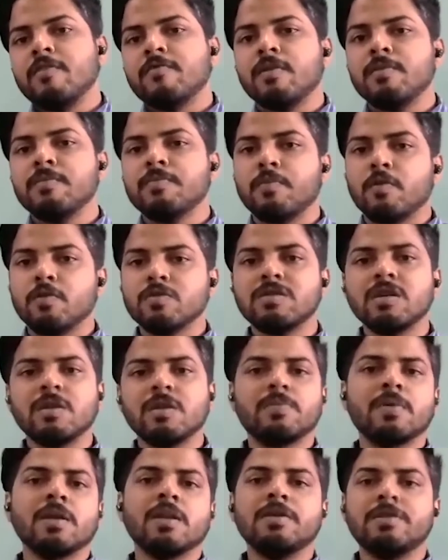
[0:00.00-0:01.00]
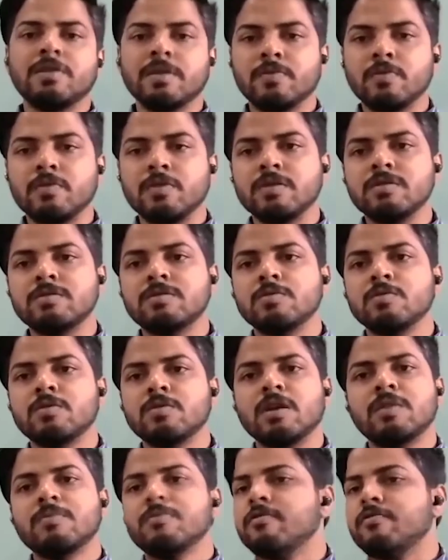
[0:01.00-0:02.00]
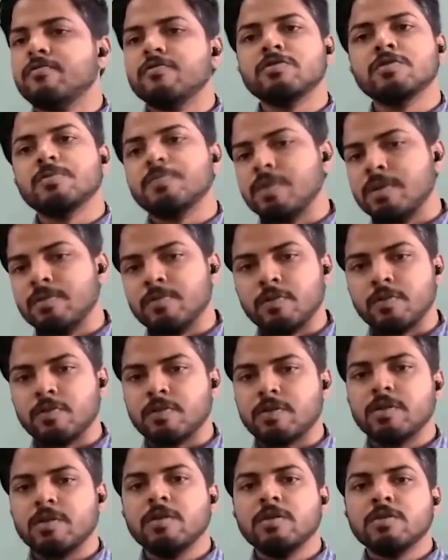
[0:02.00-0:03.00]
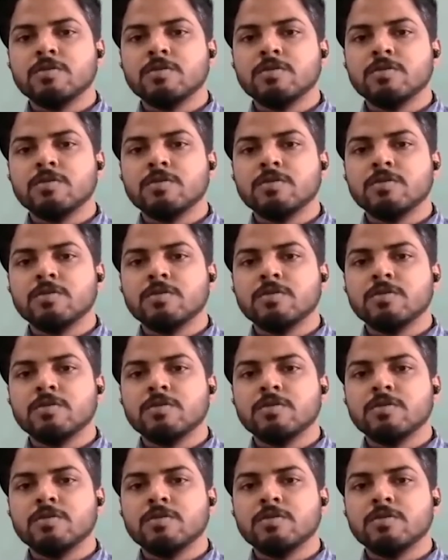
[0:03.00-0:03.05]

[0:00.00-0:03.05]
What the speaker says: Now, from both the appellate tribunals, you can move to Supreme Court.